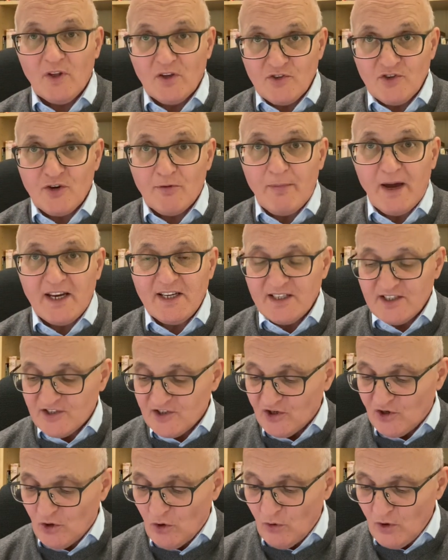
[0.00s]
so you're minded
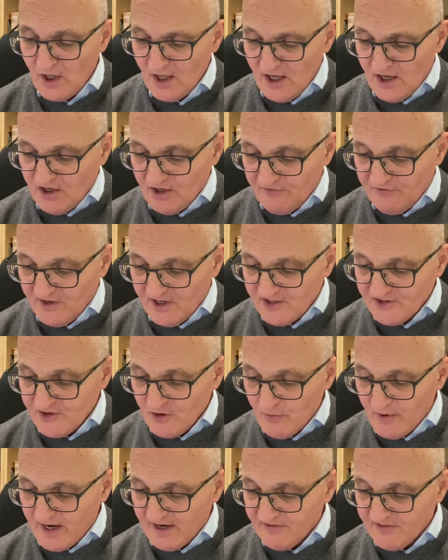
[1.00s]
to go, you feel it's
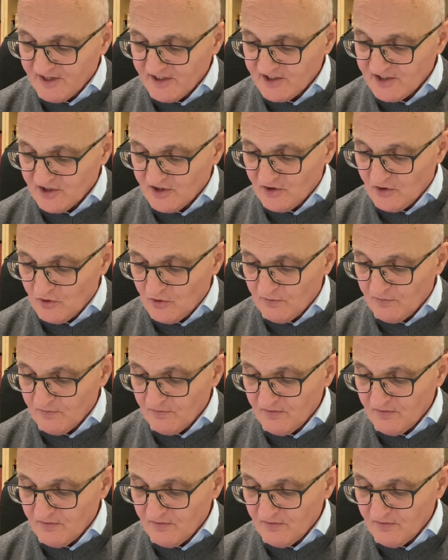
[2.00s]
the right thing to go,